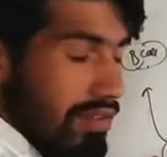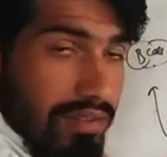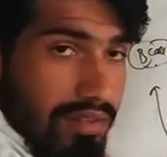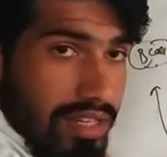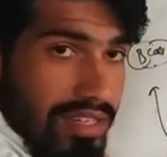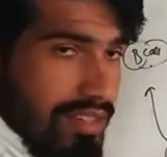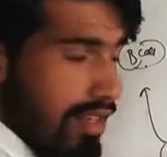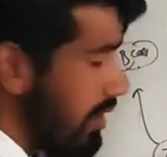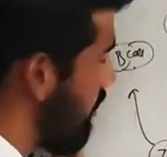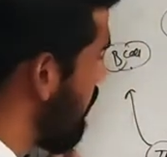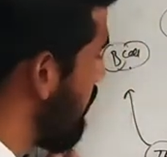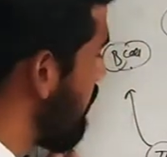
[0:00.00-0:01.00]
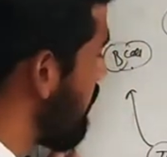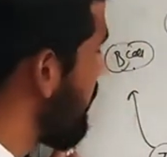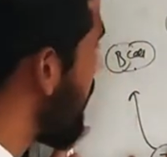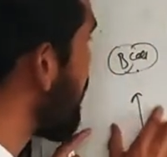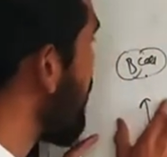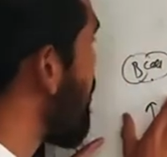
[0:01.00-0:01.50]
T cell
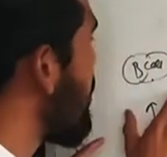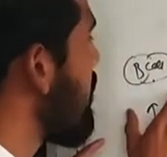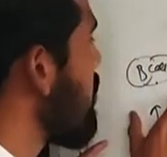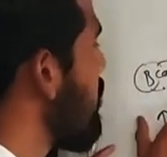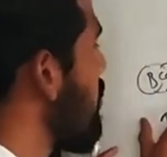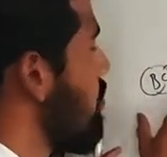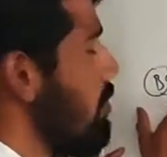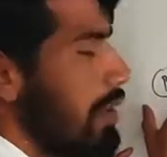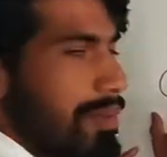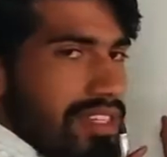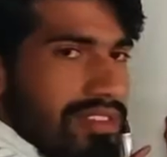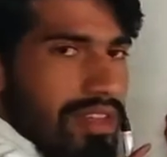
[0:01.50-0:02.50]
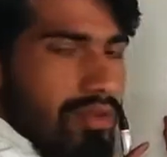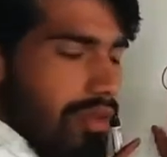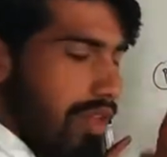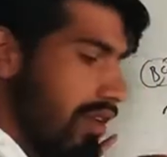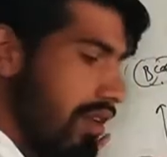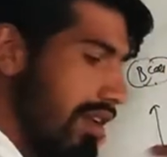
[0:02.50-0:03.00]
sends the message to the B cell, to
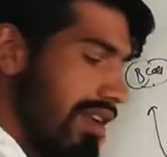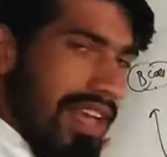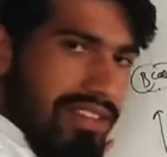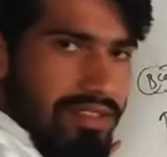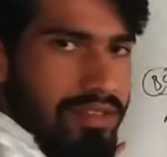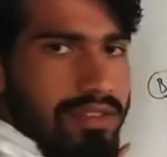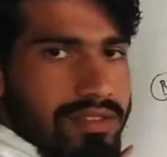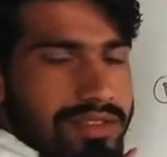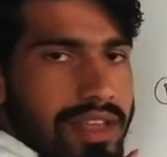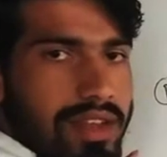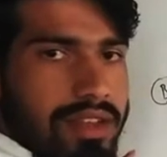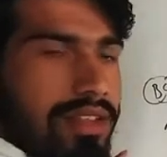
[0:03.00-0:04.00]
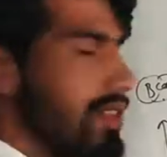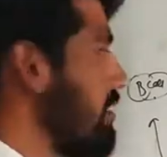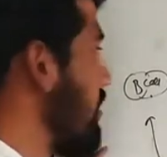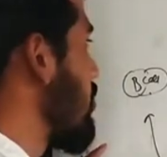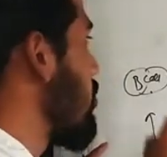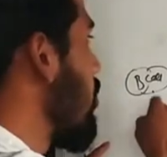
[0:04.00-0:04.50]
the next cell,
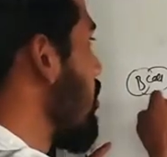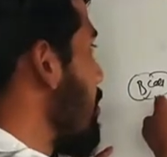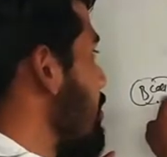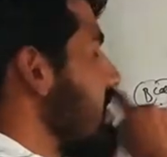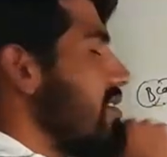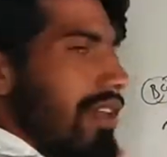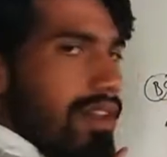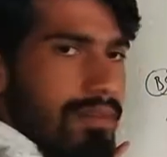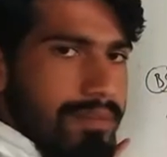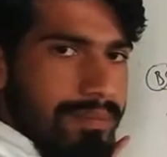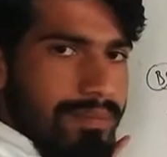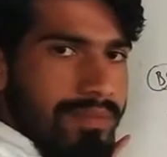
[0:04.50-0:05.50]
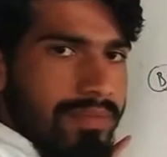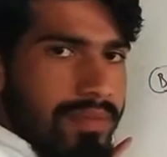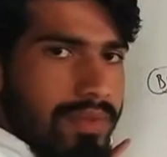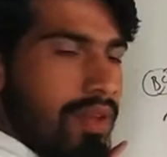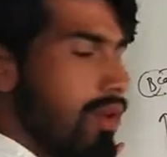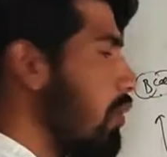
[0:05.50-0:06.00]
that's called the B cell.
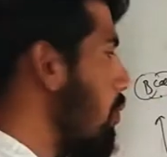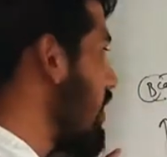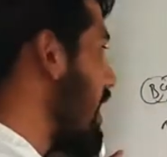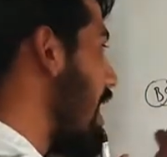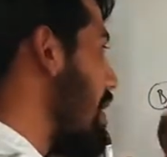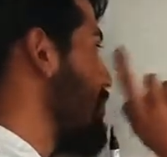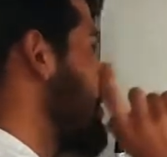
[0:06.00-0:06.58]
What happens